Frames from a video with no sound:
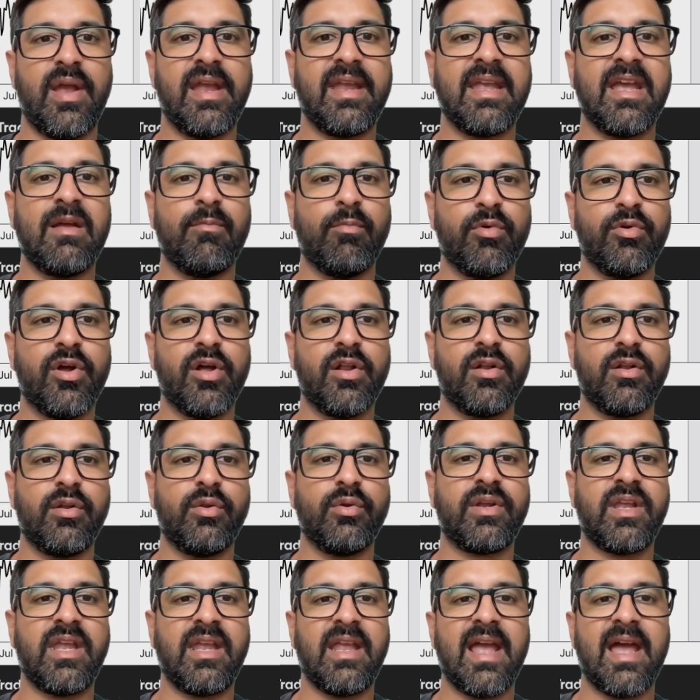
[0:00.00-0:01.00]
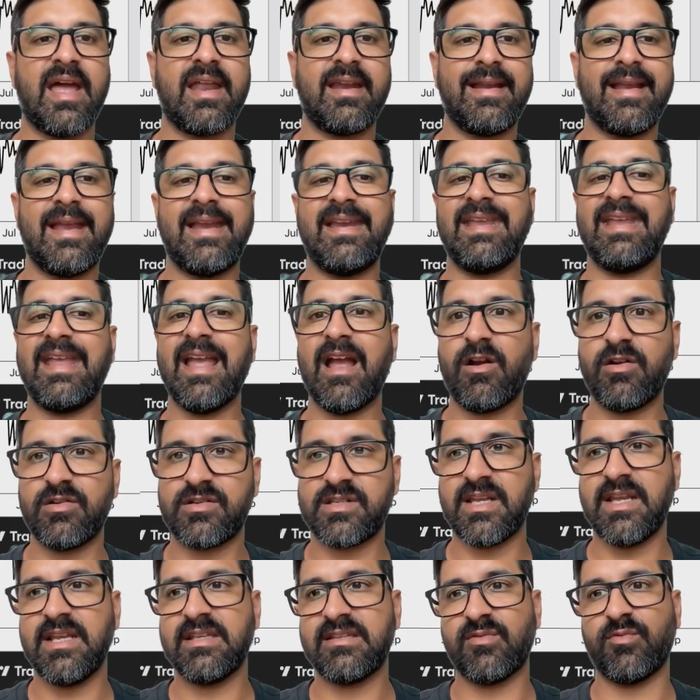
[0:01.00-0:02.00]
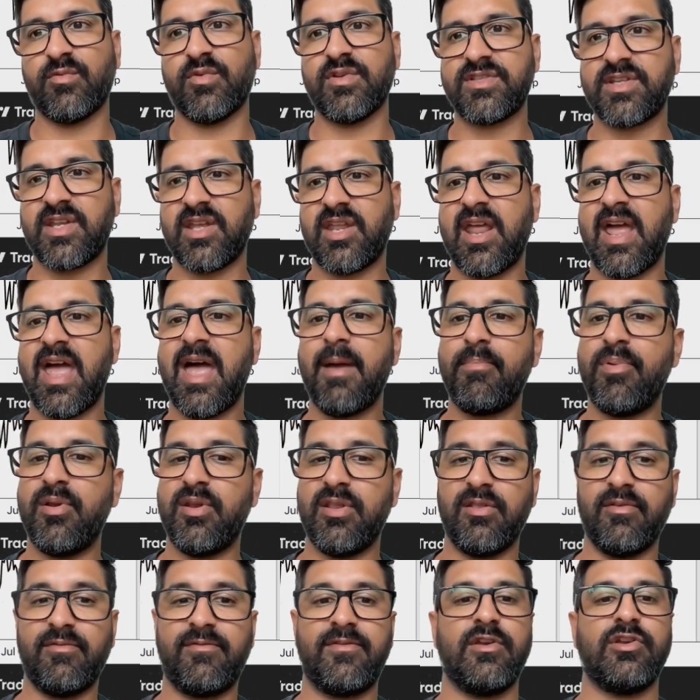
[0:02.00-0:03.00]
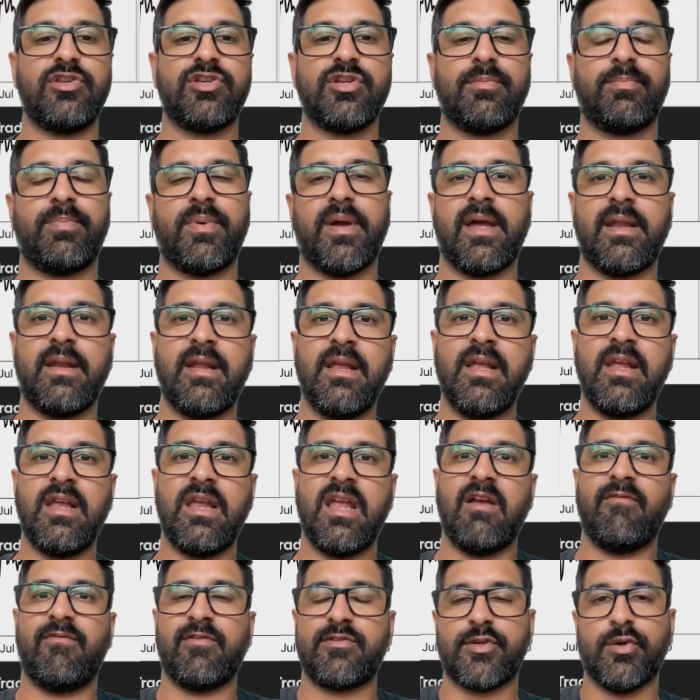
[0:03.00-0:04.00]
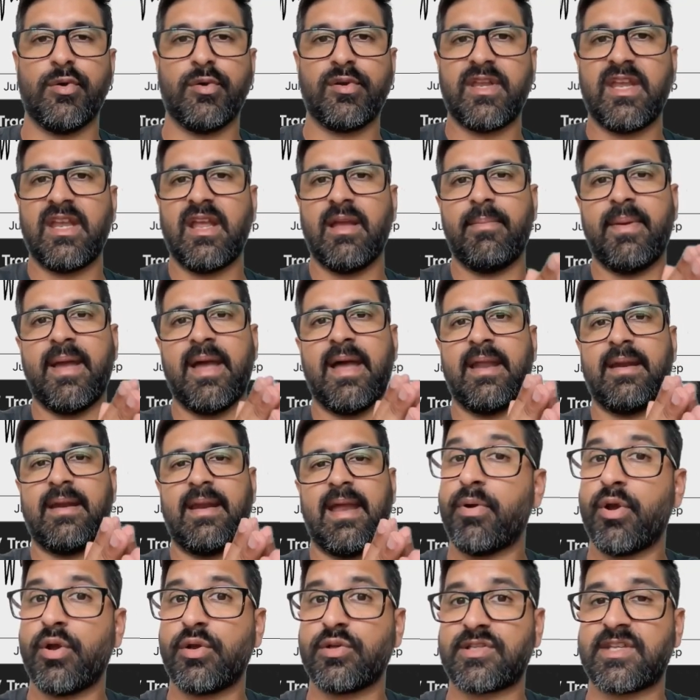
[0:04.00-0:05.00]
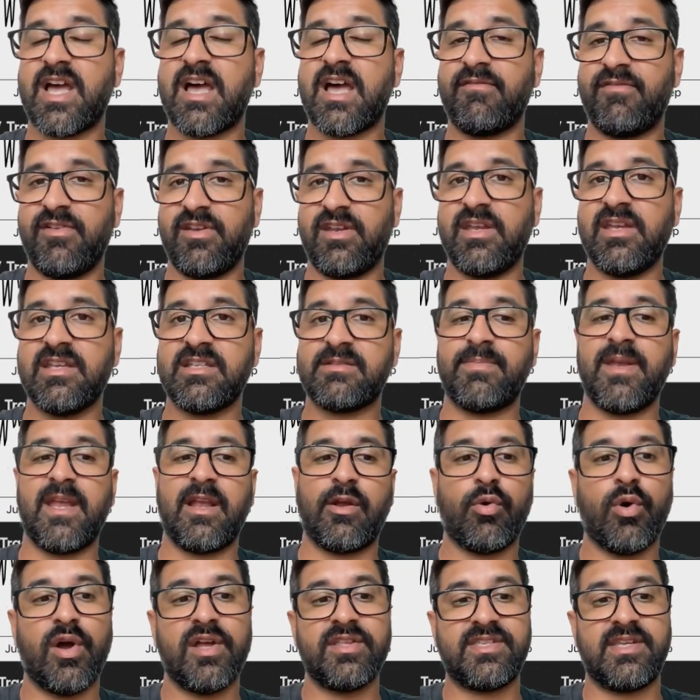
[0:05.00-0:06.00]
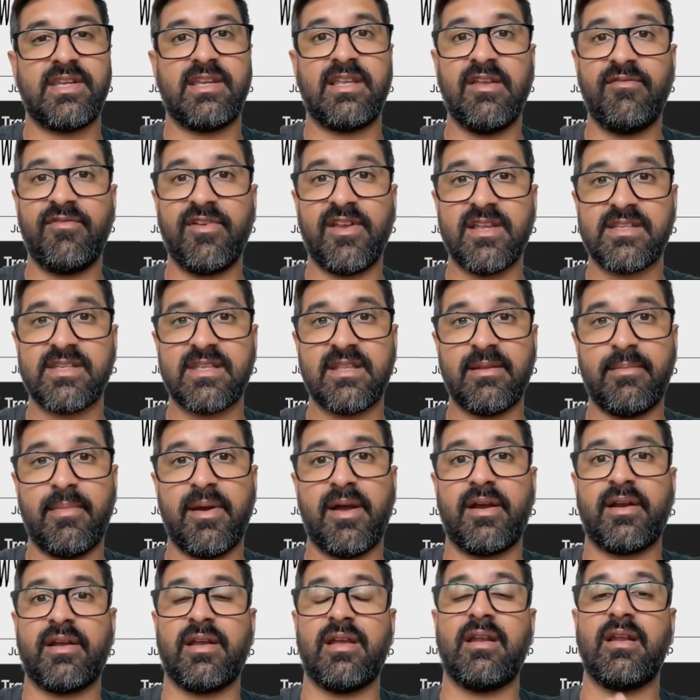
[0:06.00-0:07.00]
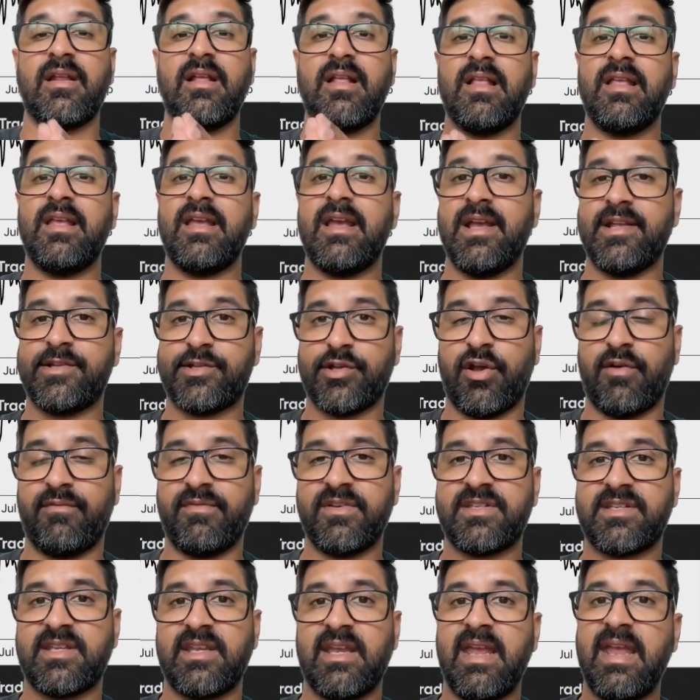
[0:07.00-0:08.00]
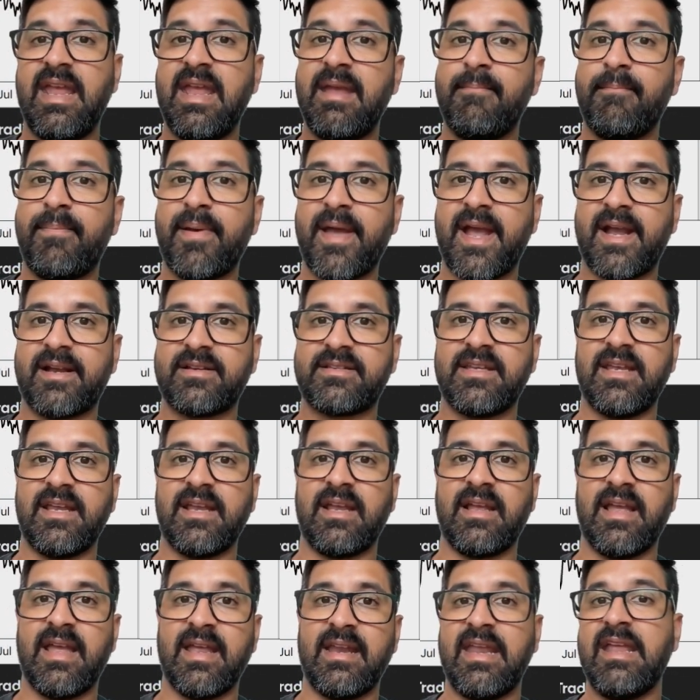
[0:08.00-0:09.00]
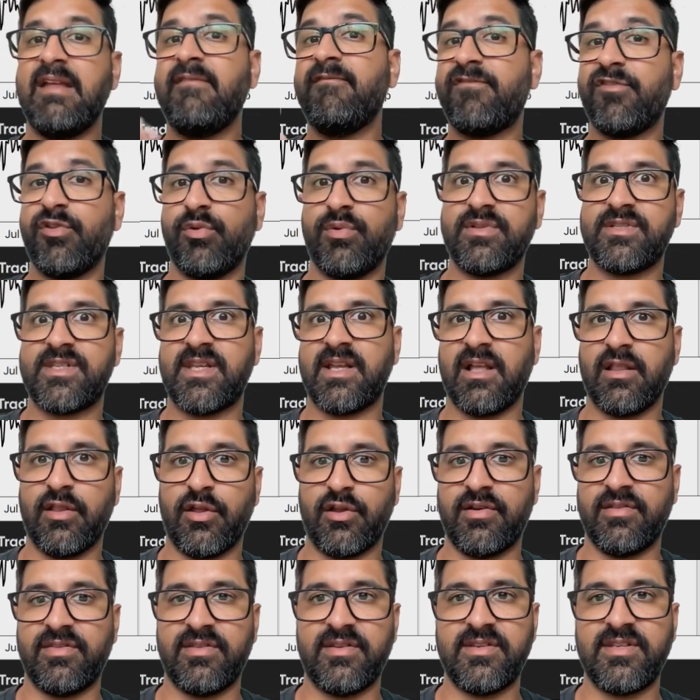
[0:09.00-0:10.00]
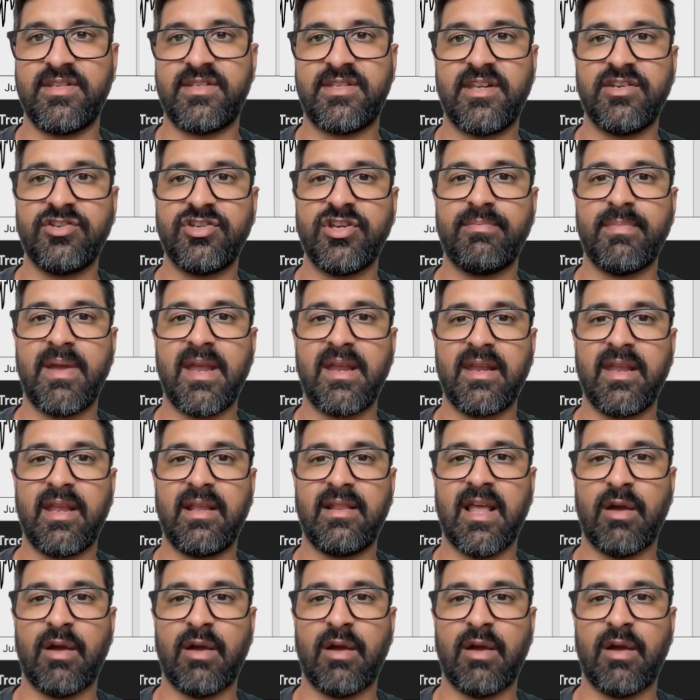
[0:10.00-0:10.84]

again, we're not looking at any guarantees of what's going to happen in the future, but if we're talking about post-halving years being quite significant to the market, it's obviously impacting and influencing a lot of the decision-making